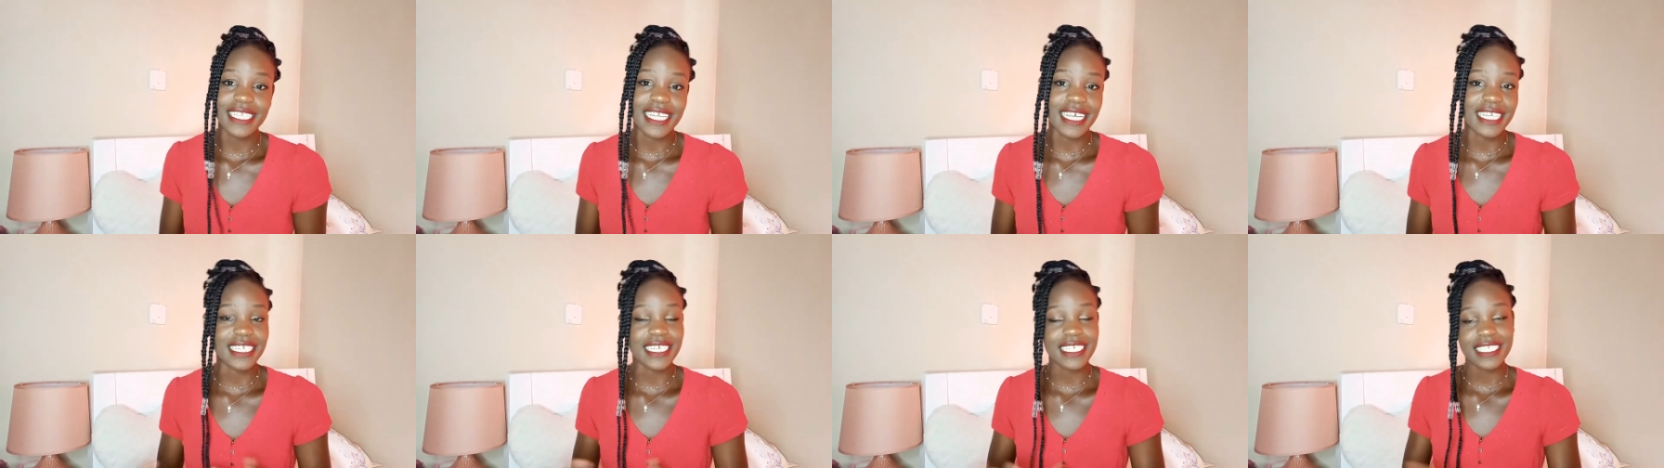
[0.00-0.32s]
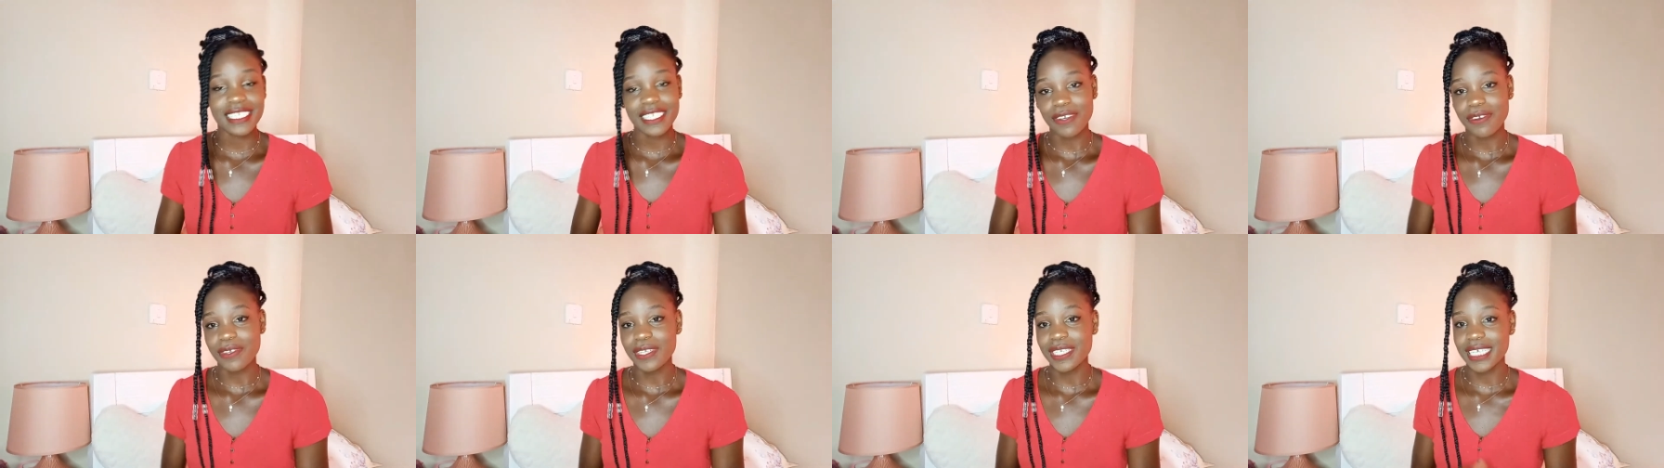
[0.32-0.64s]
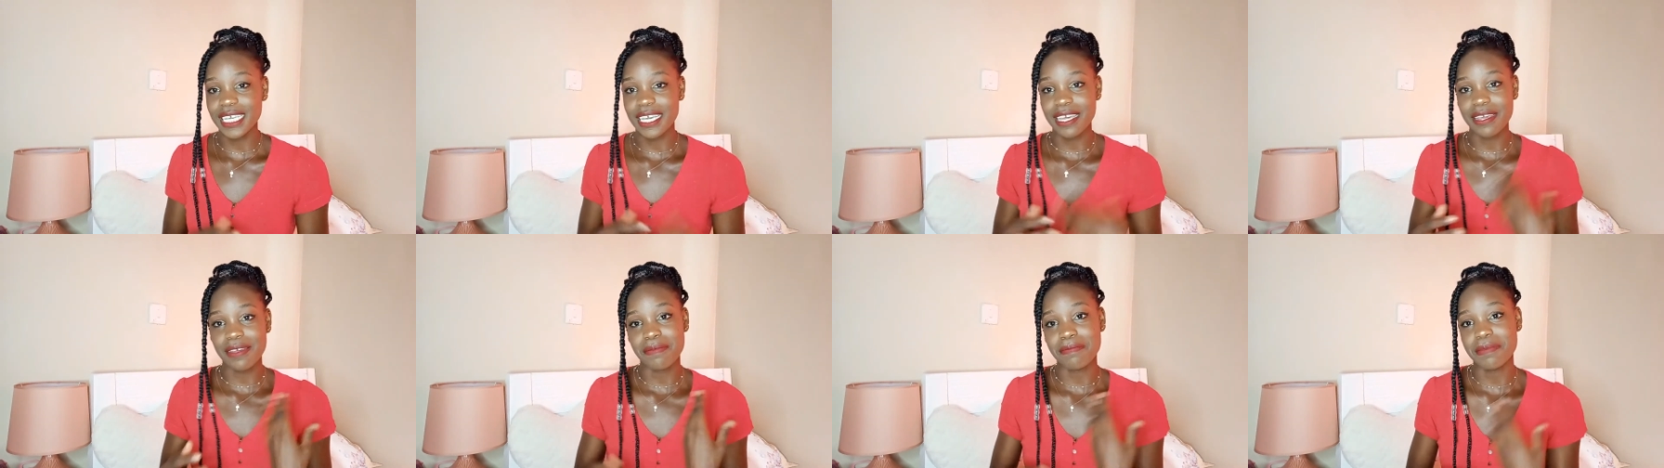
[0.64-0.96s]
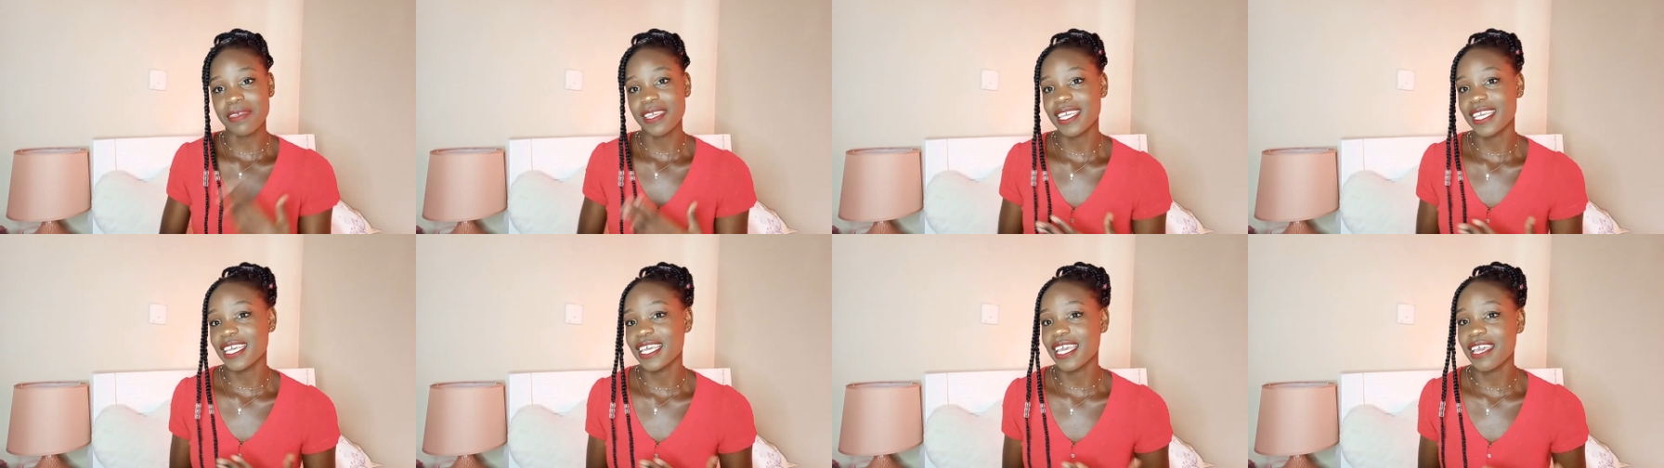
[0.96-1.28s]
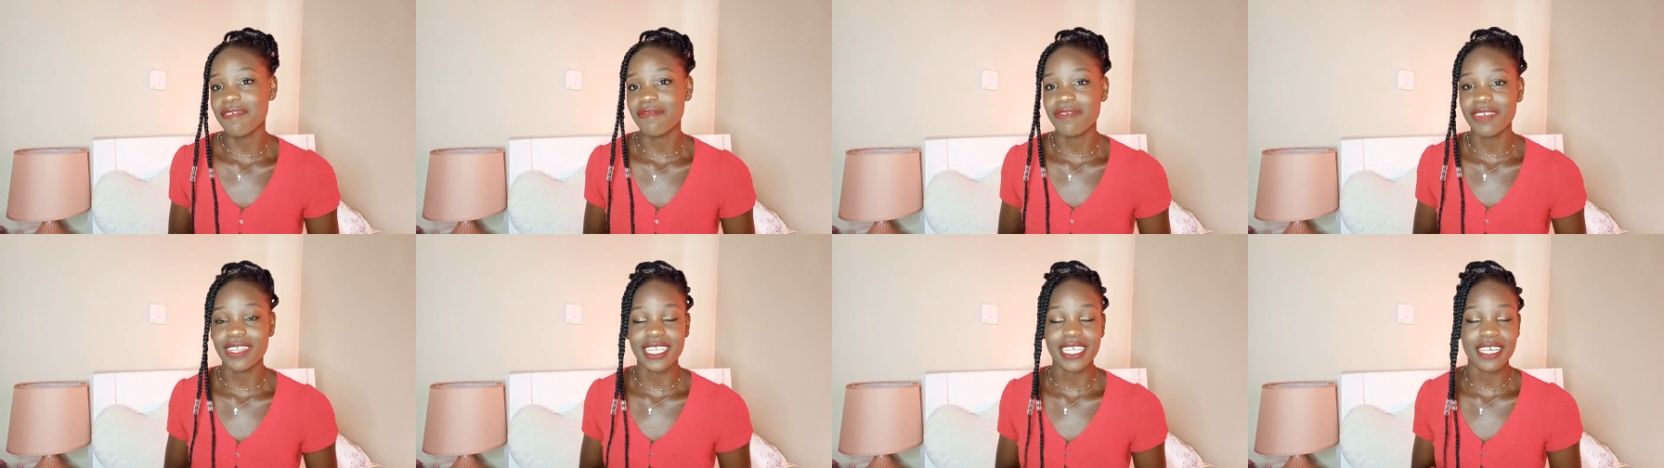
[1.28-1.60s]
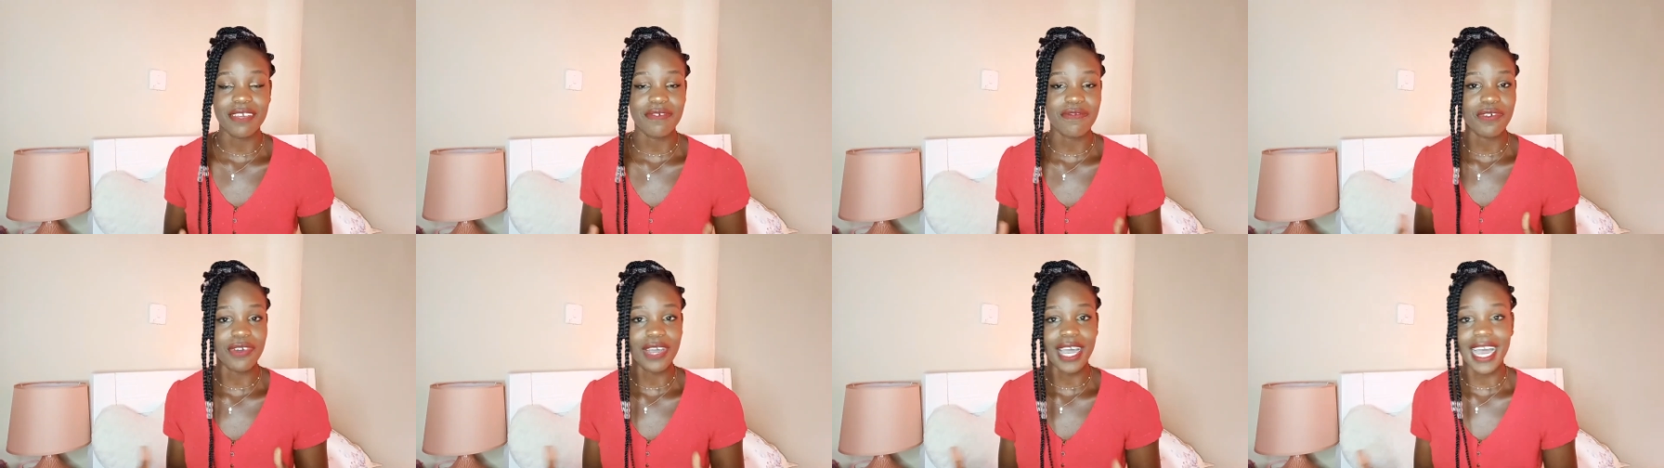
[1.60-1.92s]
they're just out here making
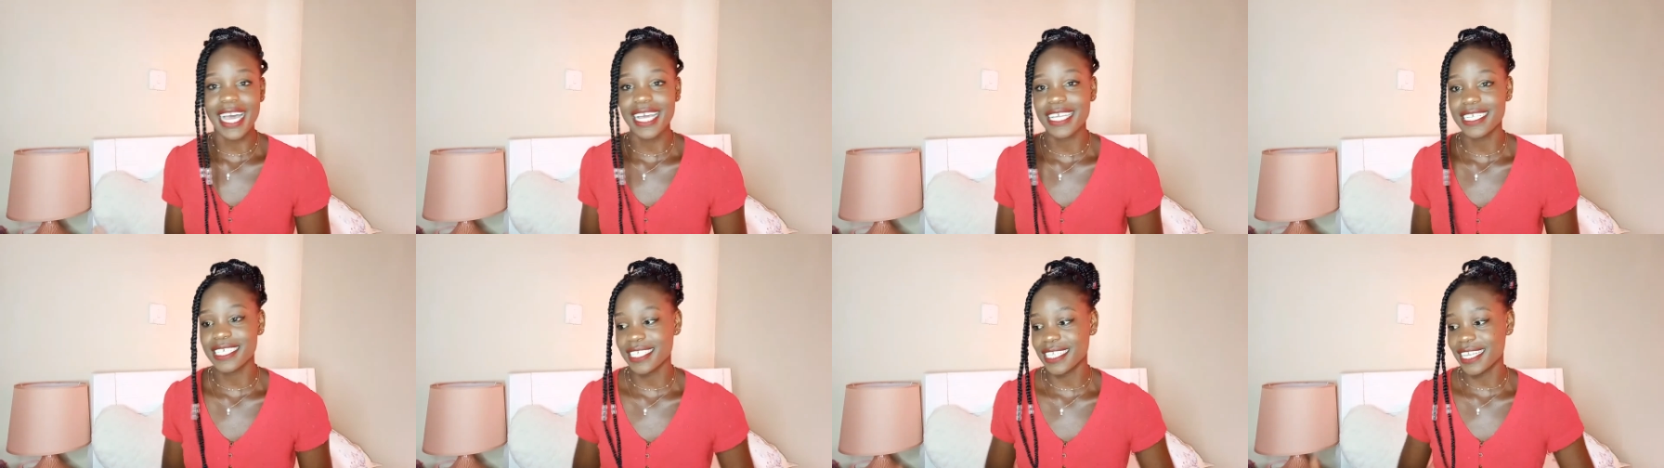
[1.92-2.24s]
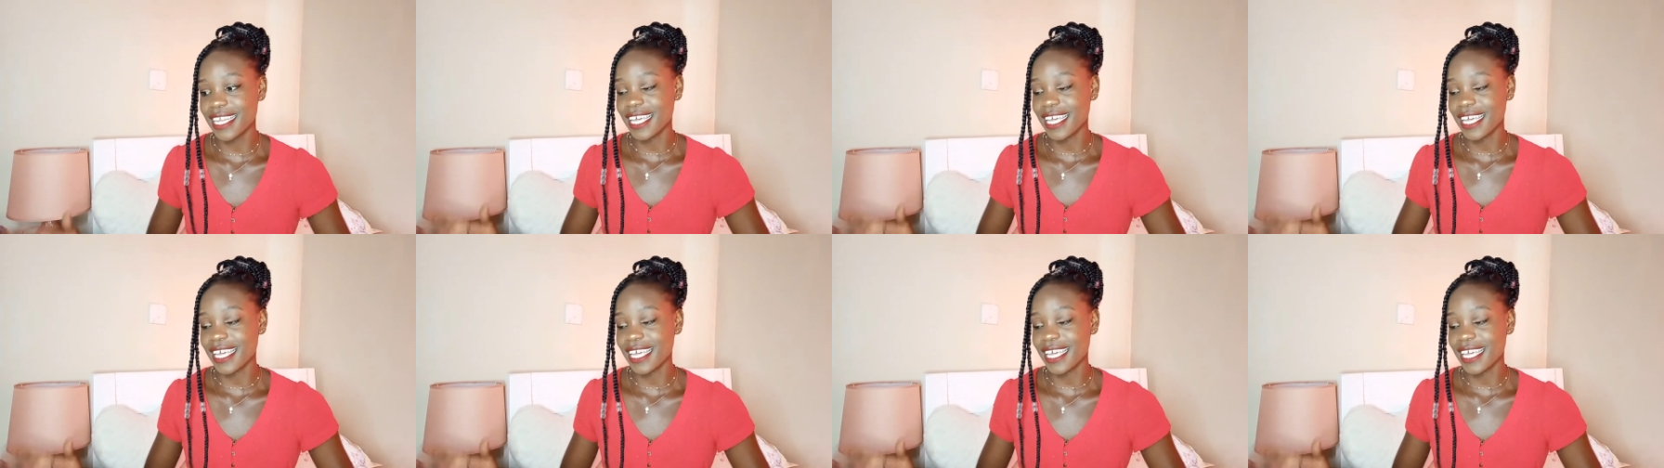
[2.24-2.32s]
everything for us.